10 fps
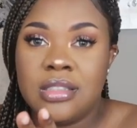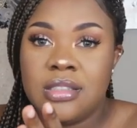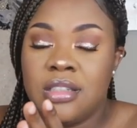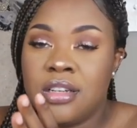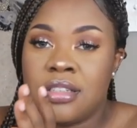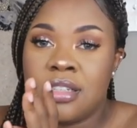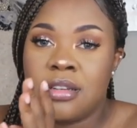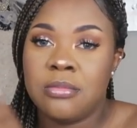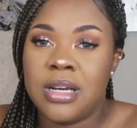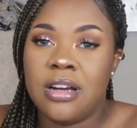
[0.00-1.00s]
just
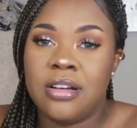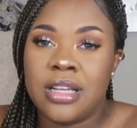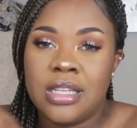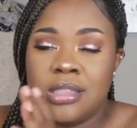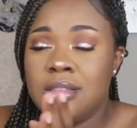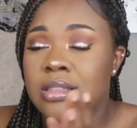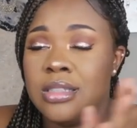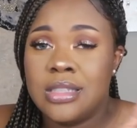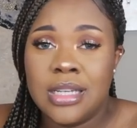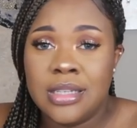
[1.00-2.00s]
learning about, I guess,
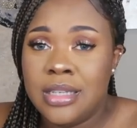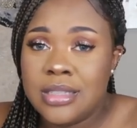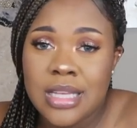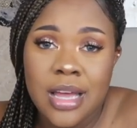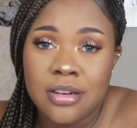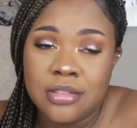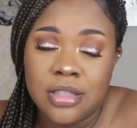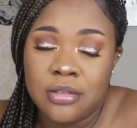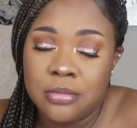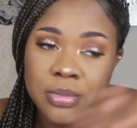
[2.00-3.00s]
the techniques, I don't
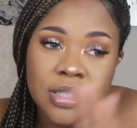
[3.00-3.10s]
know,